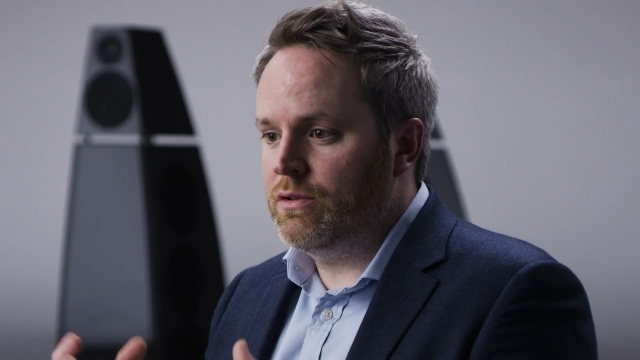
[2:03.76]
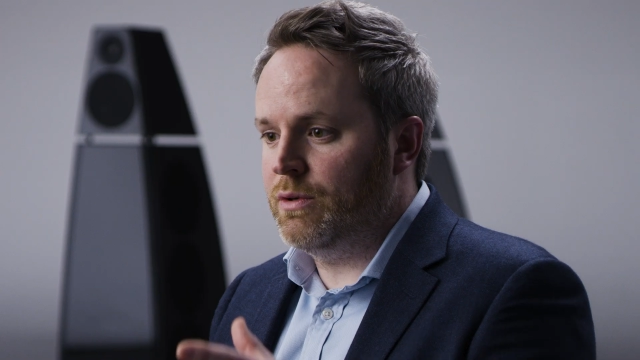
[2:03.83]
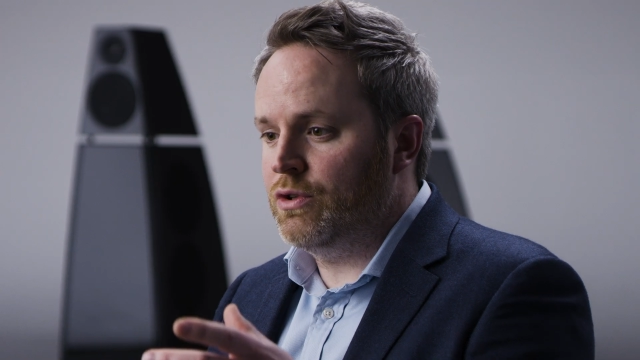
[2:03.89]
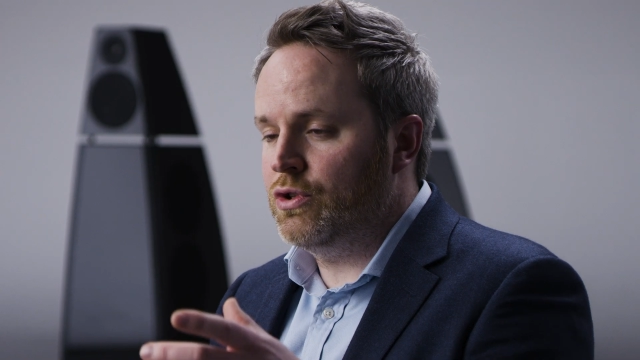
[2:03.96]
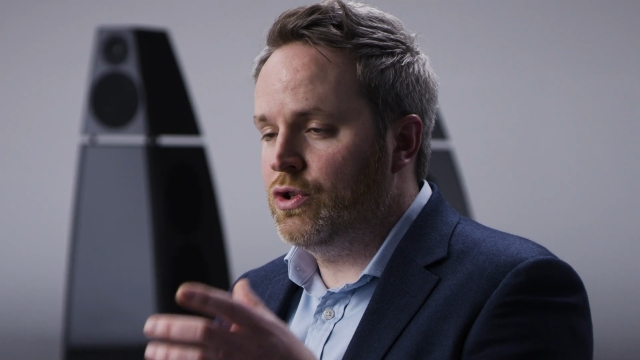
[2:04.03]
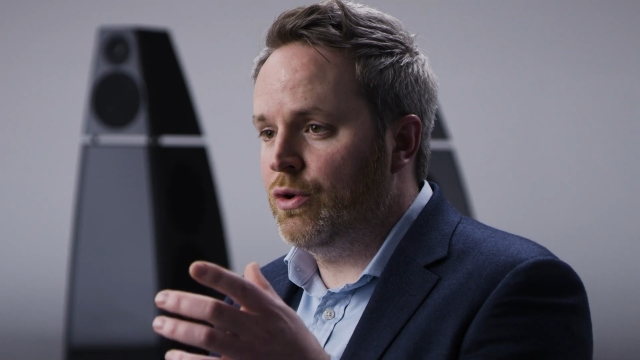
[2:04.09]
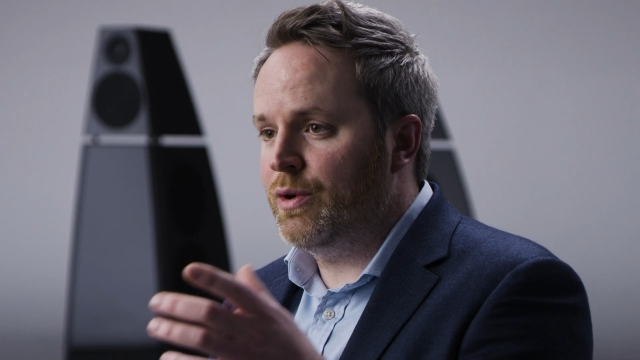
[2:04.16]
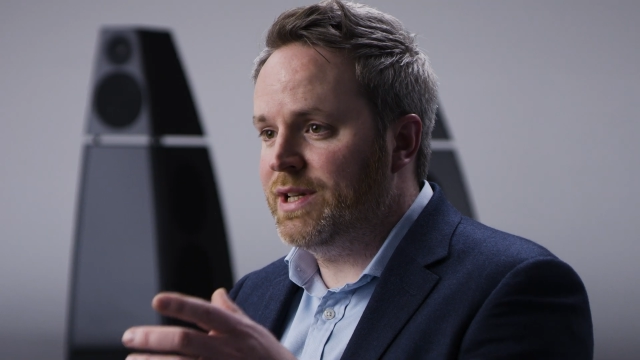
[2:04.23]
To
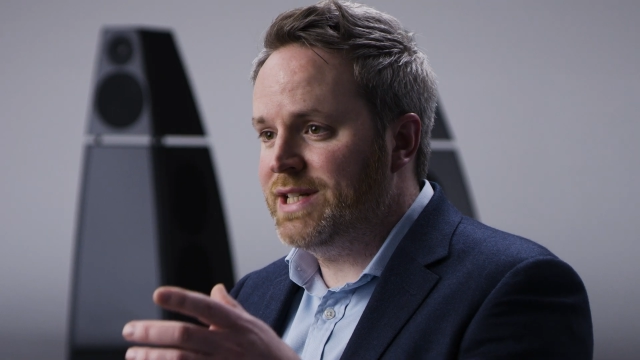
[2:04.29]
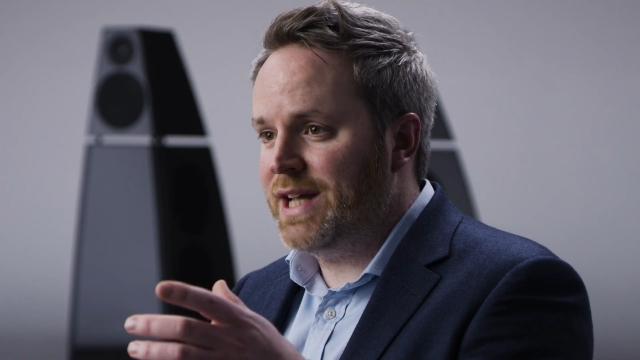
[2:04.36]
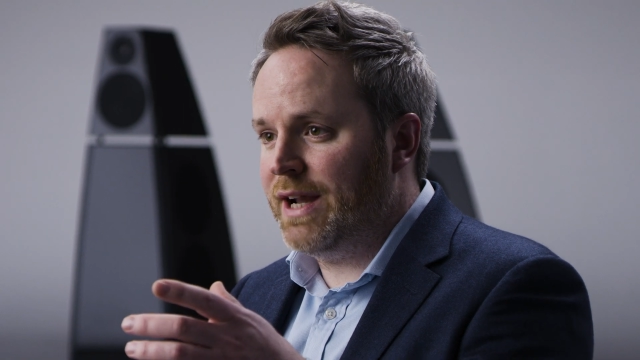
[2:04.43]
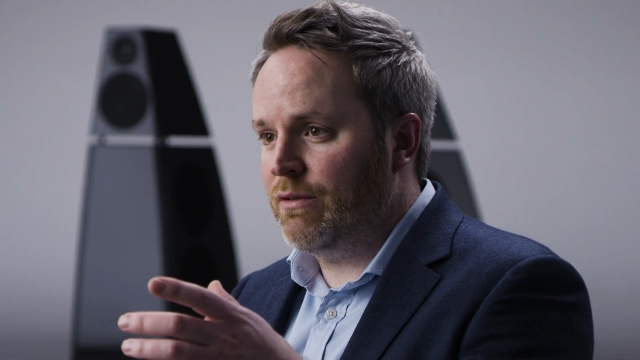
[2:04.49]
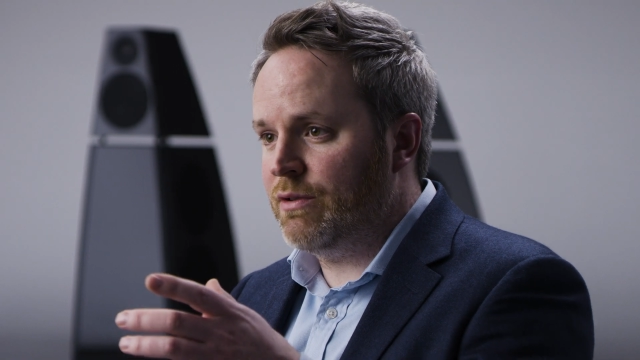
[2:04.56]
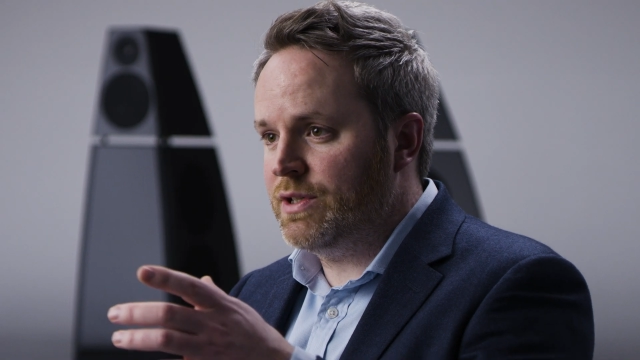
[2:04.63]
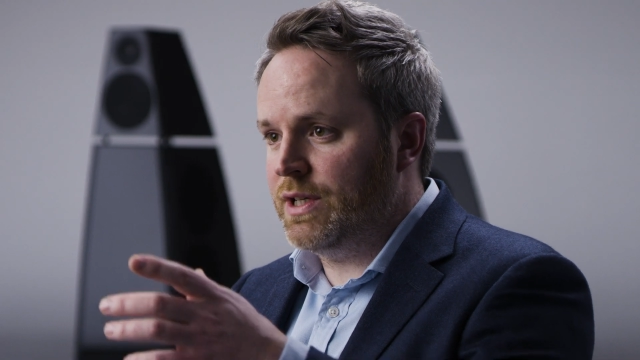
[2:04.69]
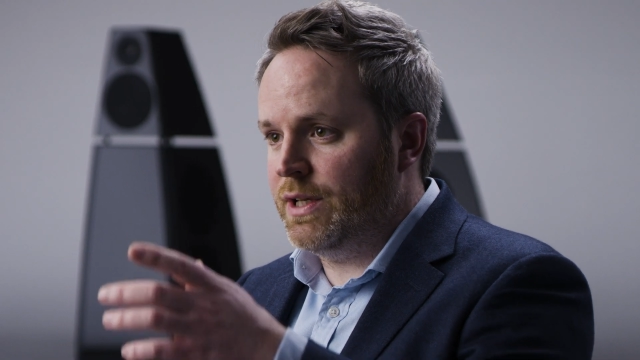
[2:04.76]
ensure
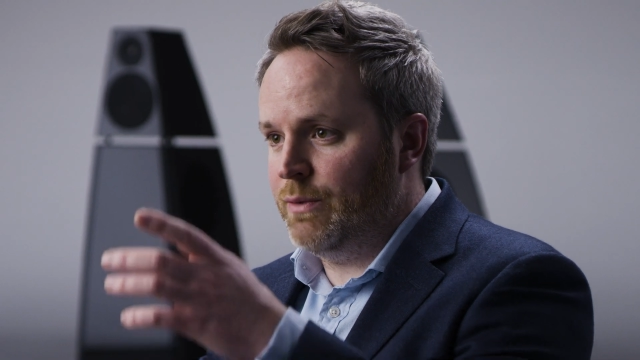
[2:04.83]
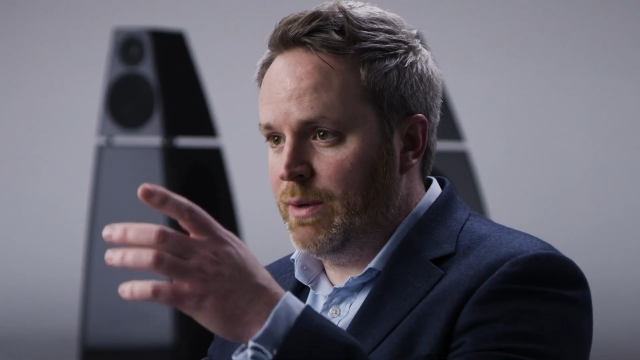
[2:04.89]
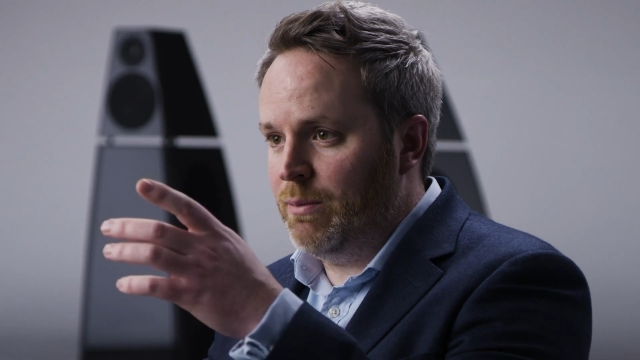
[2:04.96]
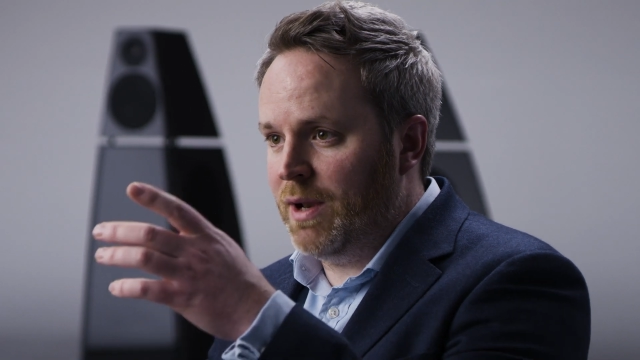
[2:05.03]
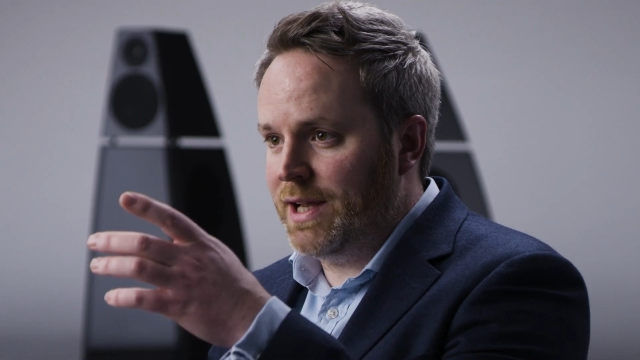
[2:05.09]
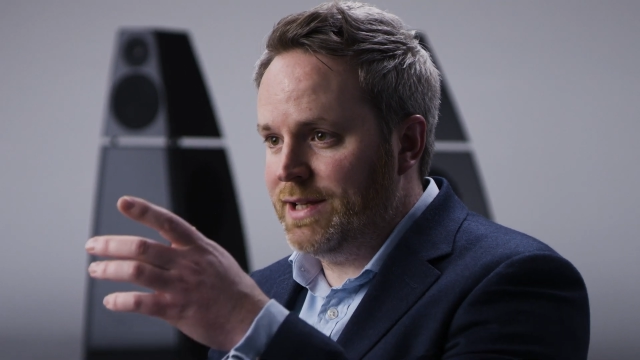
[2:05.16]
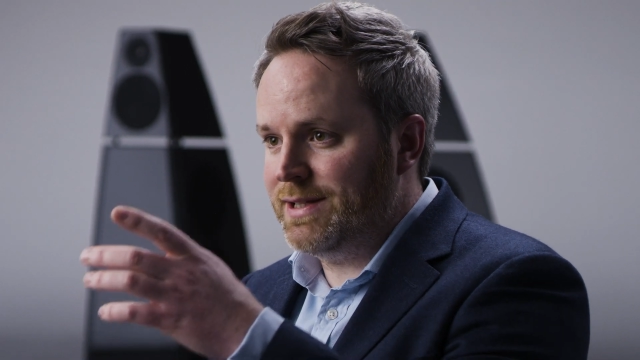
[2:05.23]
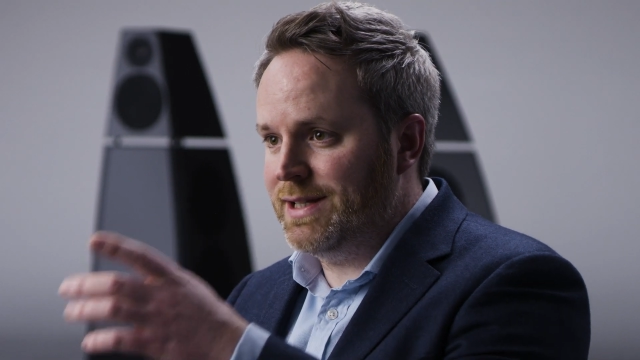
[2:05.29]
integrity, we
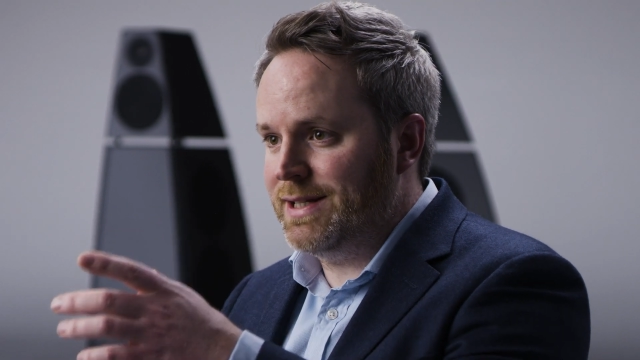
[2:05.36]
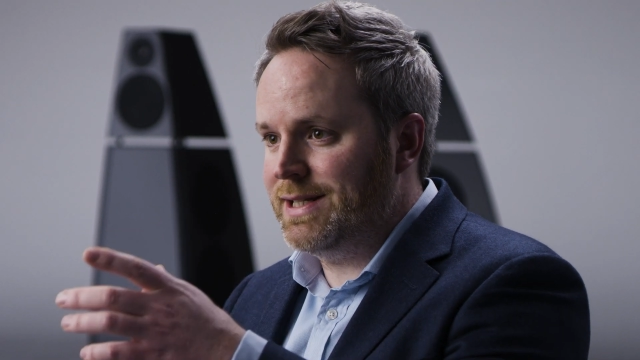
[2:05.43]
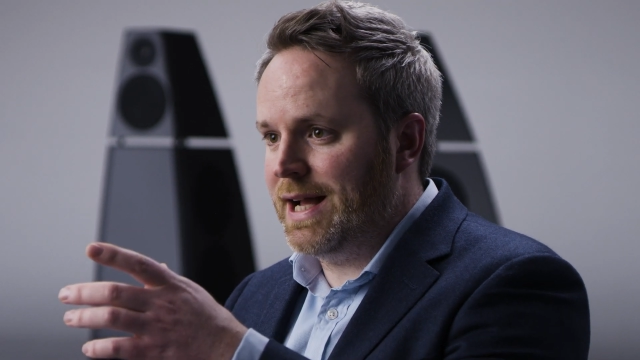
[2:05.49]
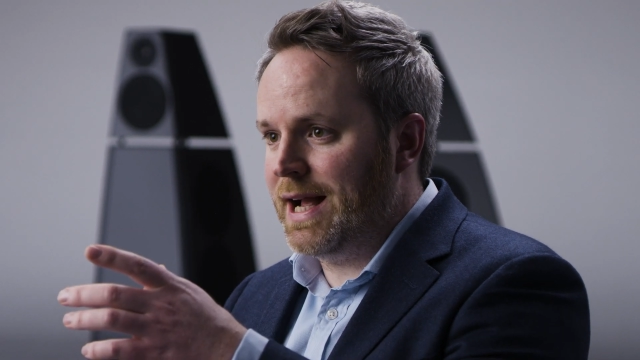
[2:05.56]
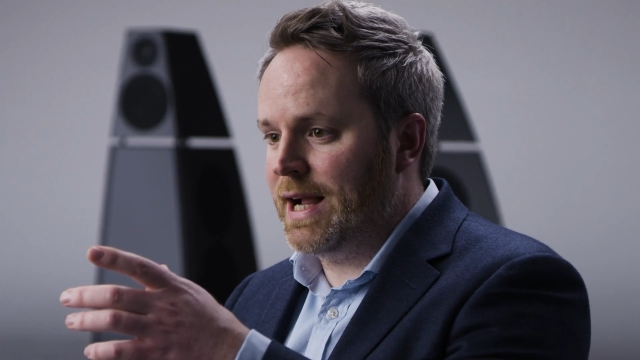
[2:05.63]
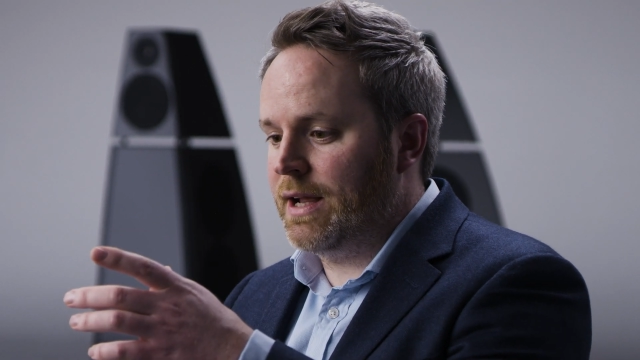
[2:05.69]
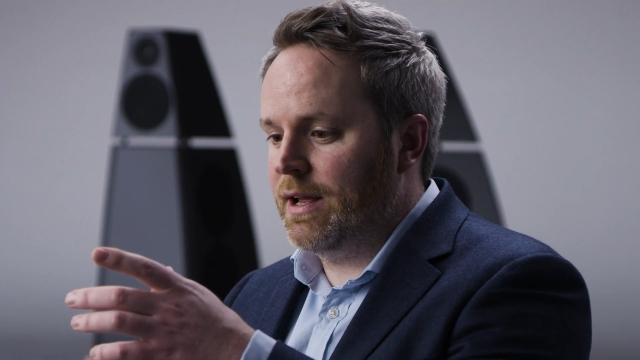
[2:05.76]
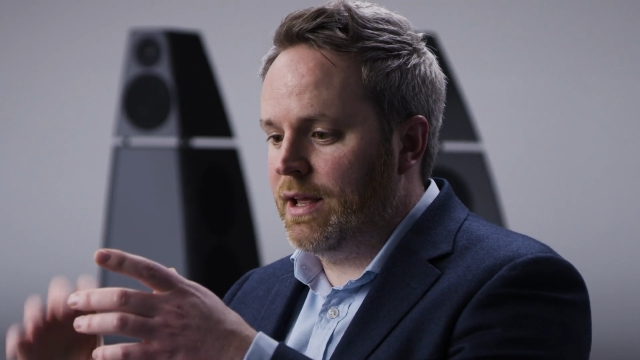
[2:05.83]
place the
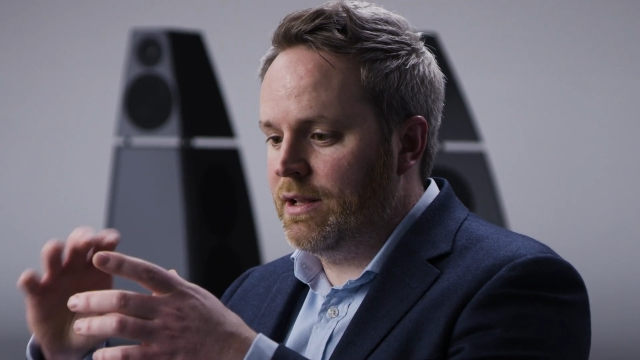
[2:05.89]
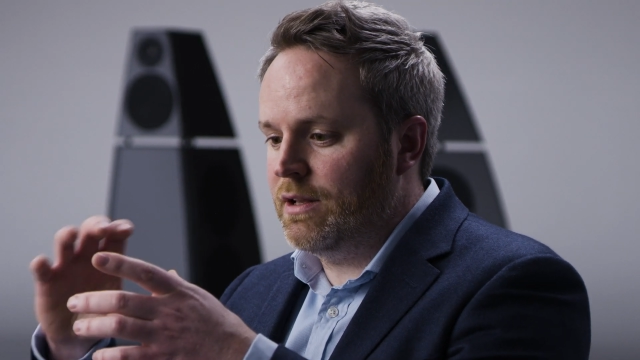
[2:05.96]
DAC